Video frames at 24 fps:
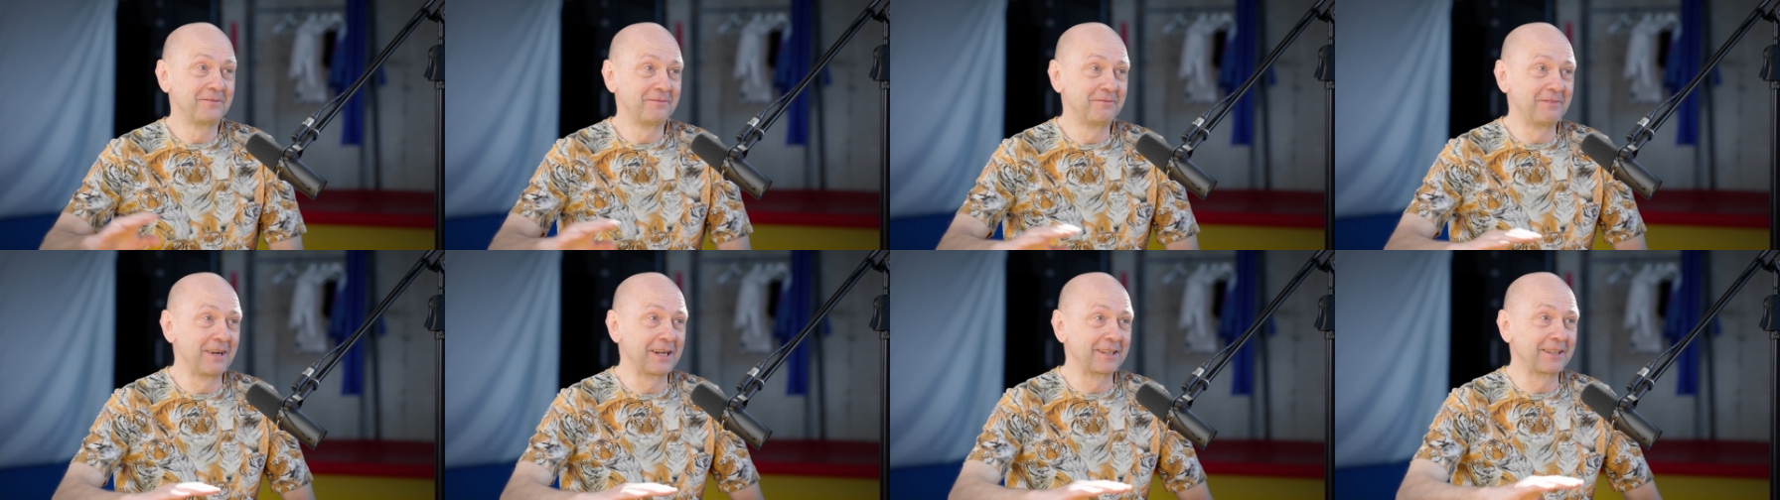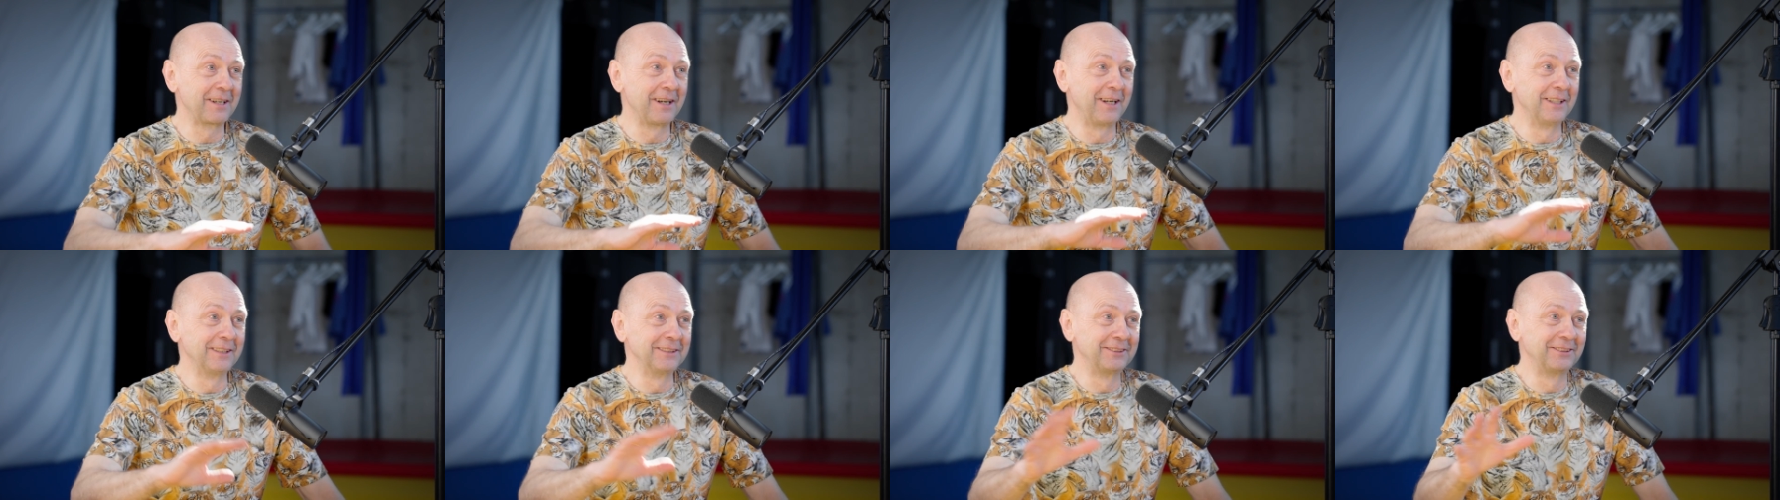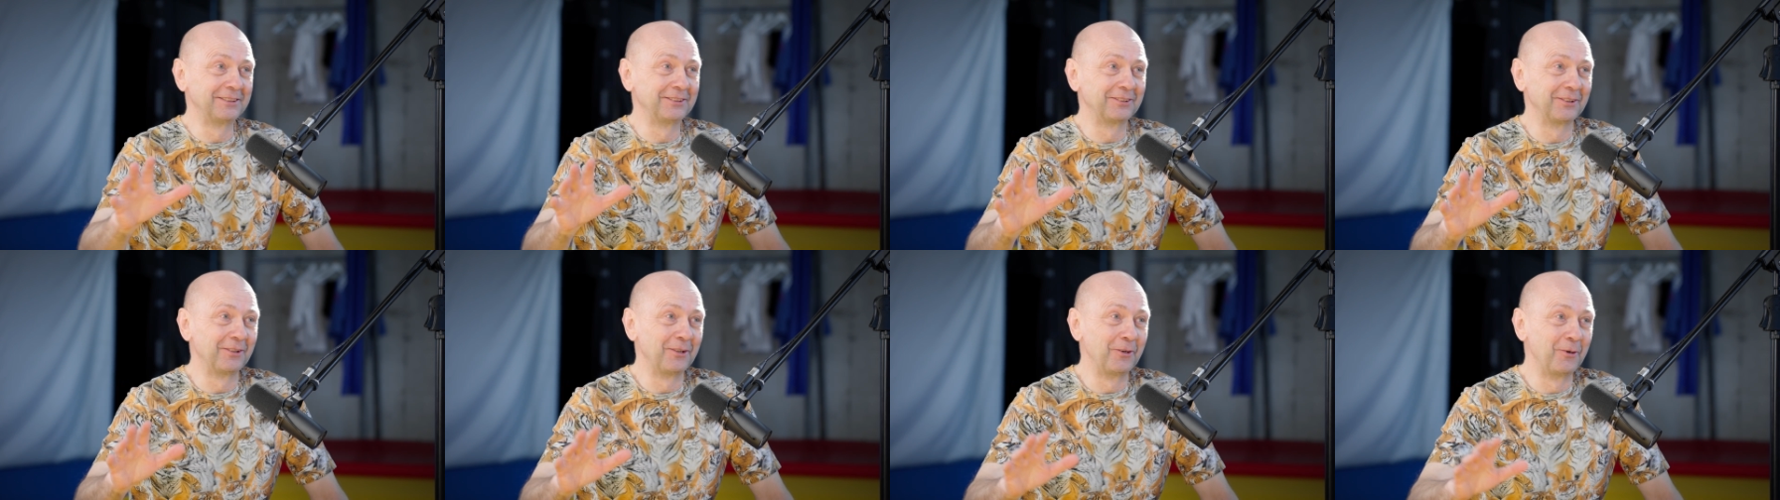
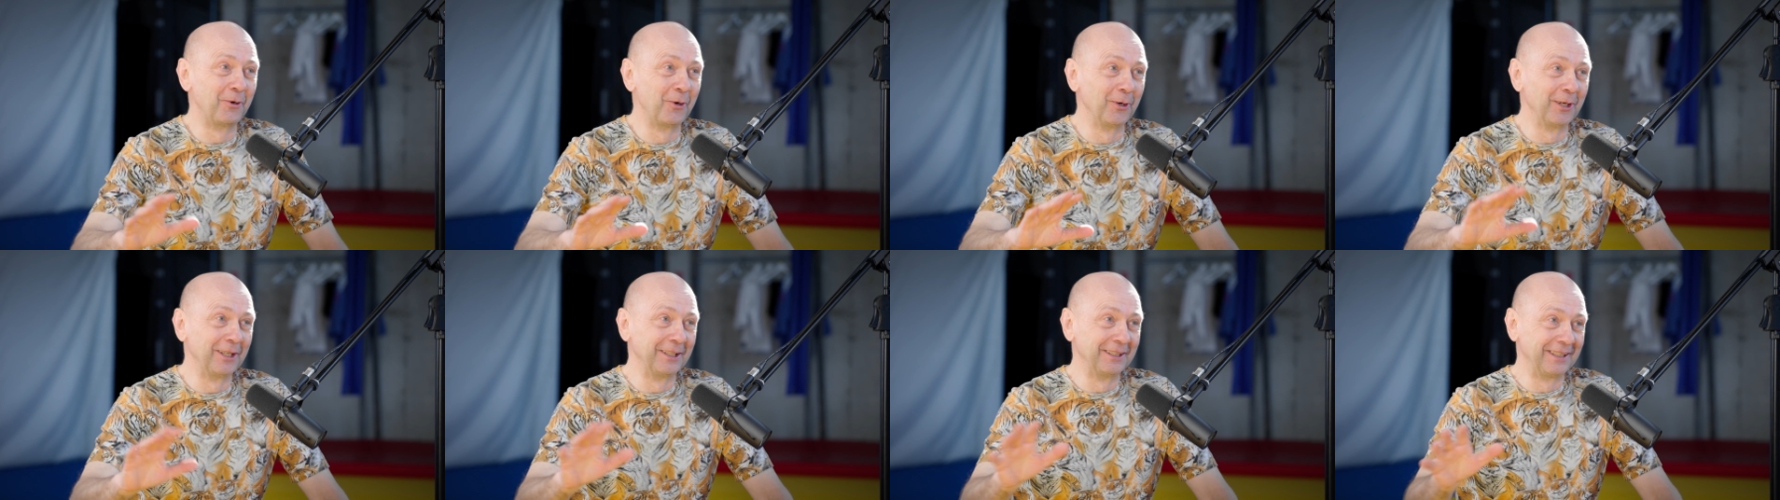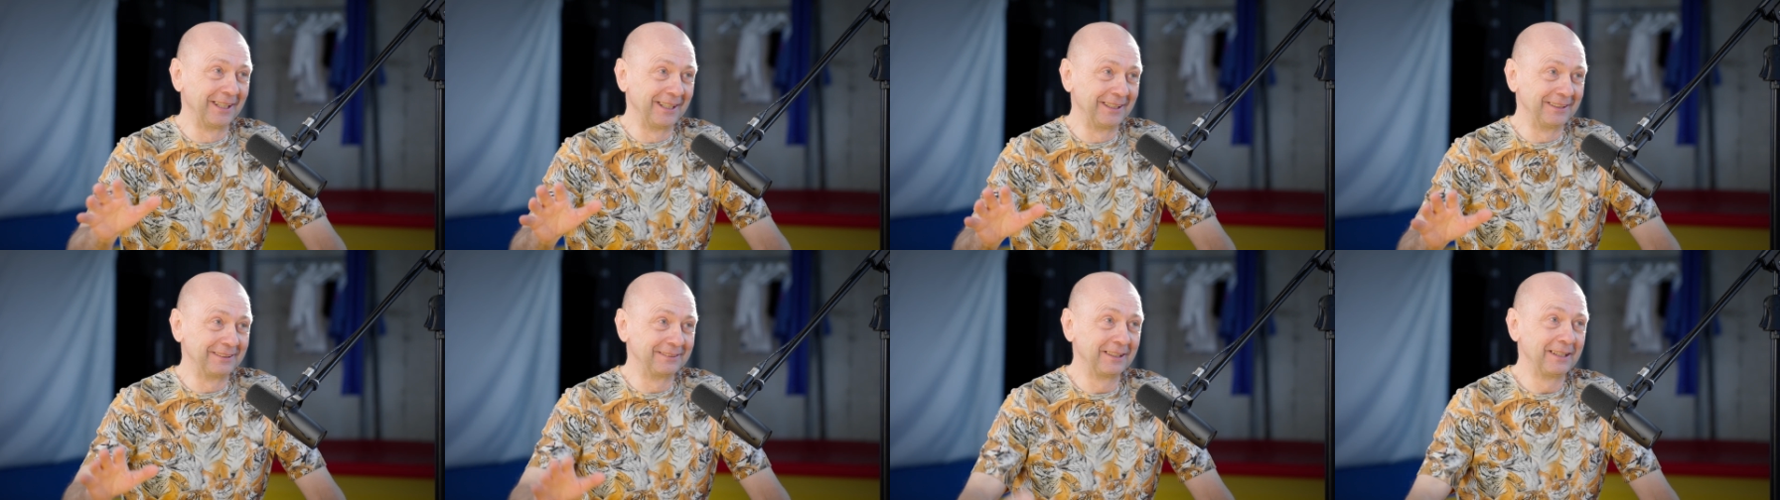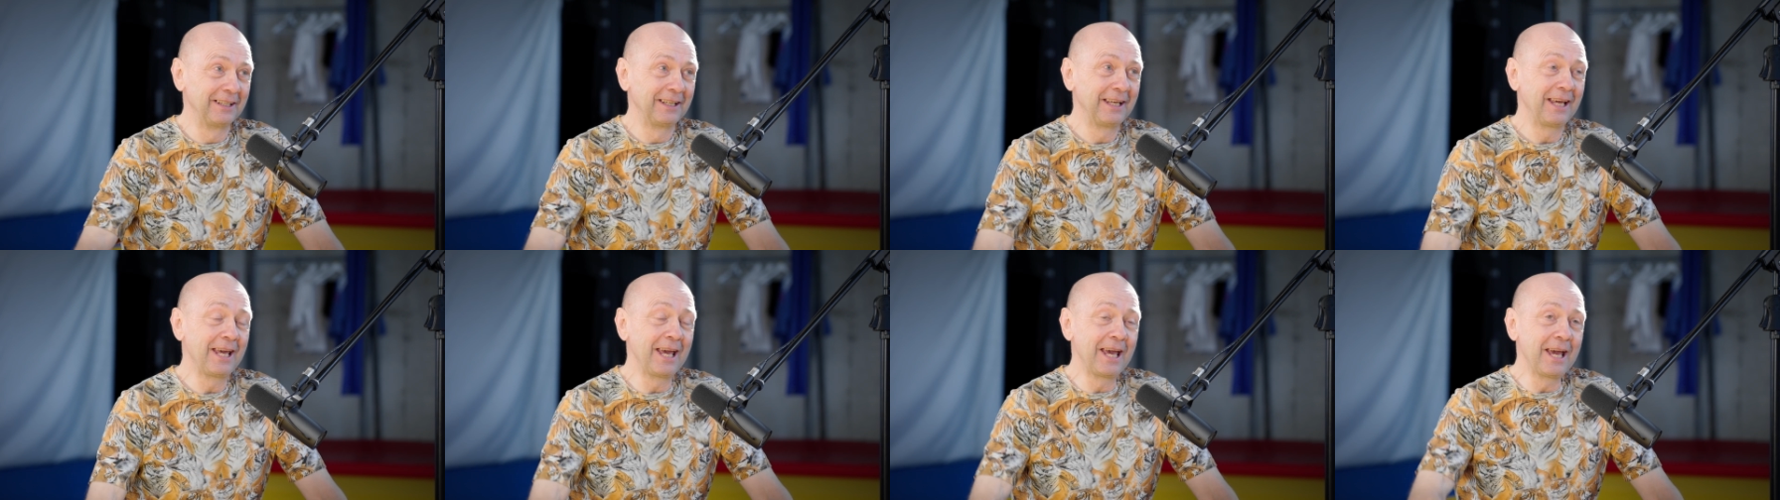vacances or holidays
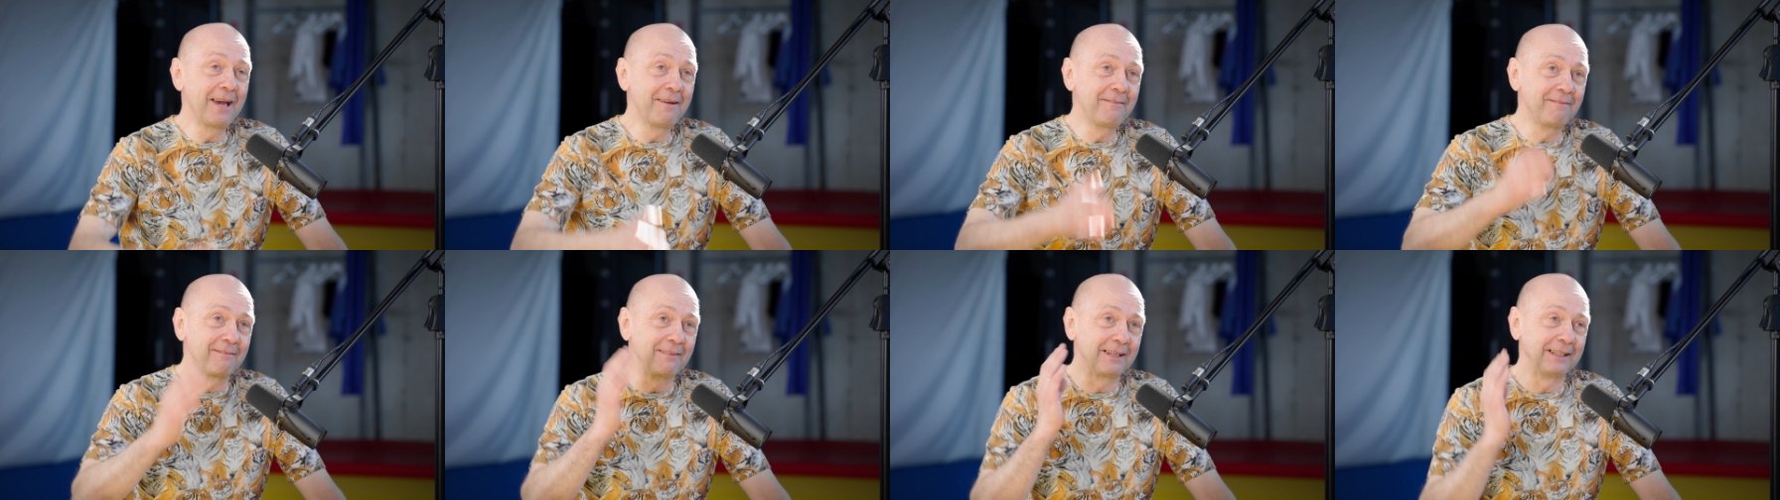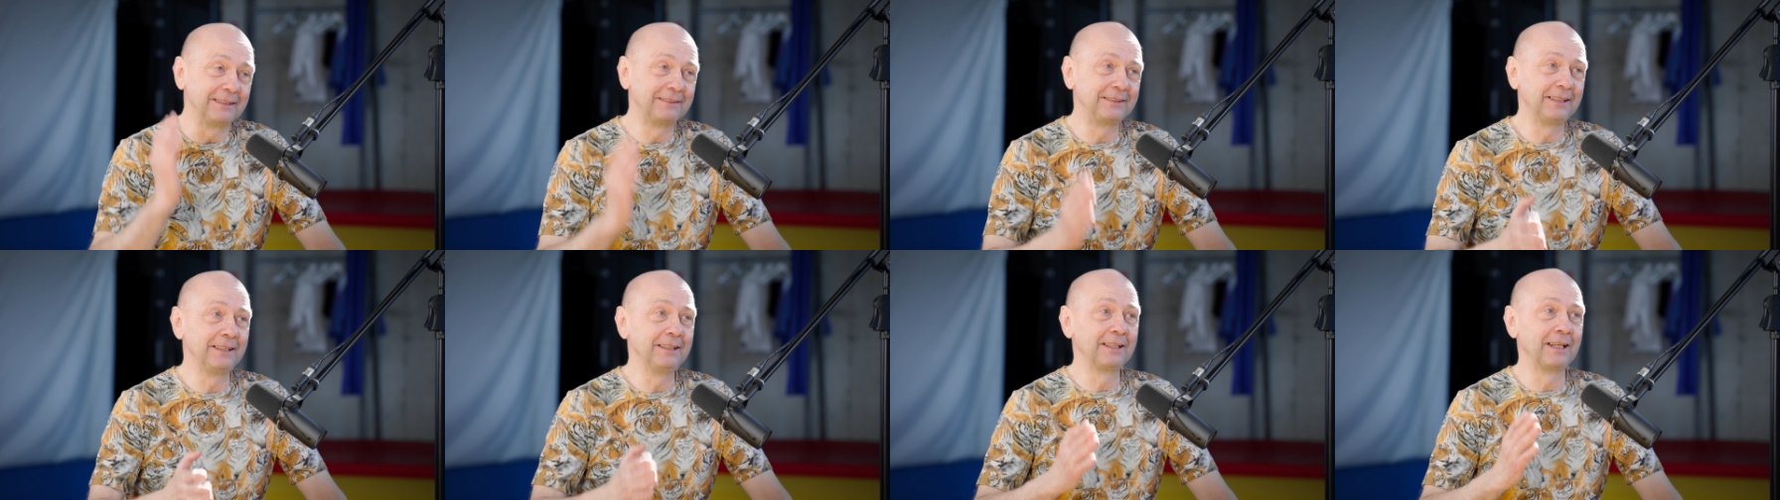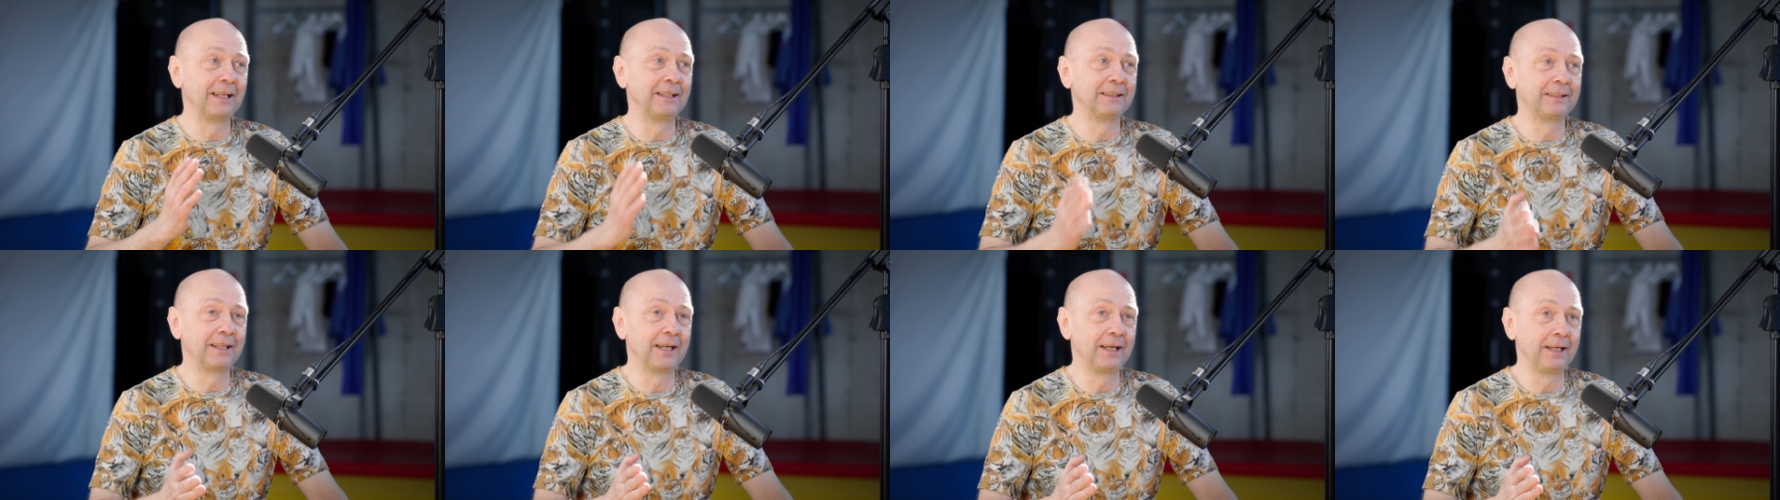every
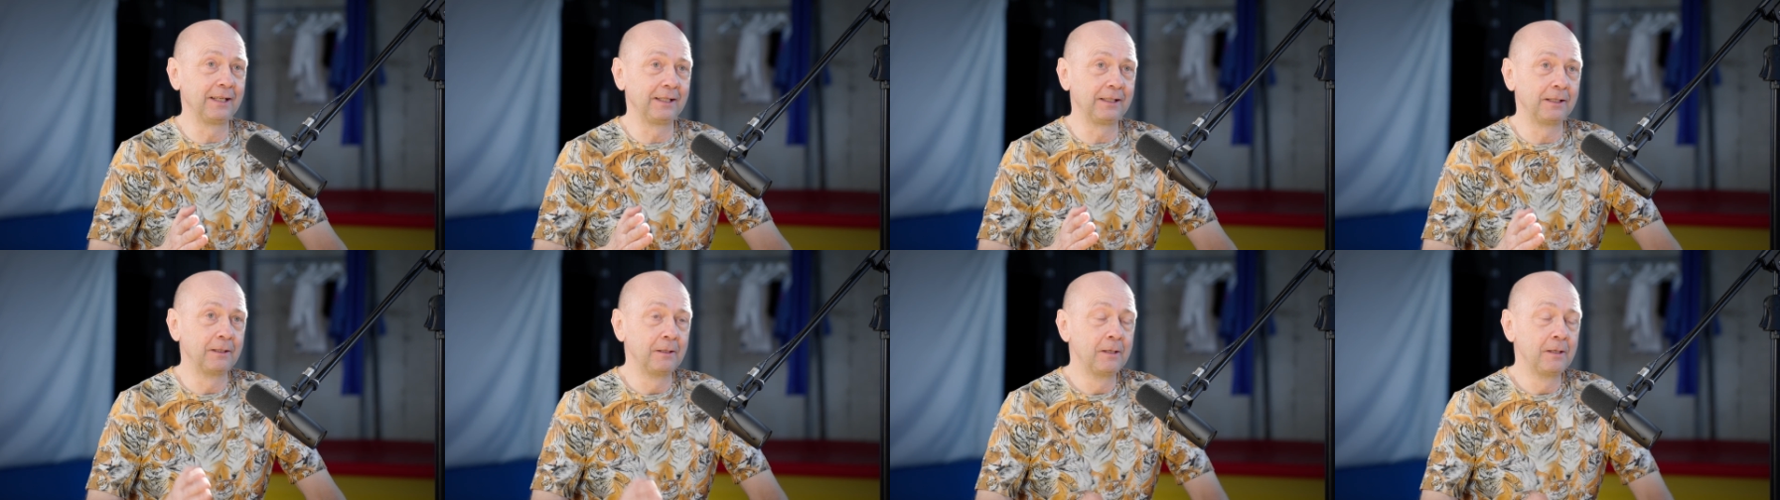single day.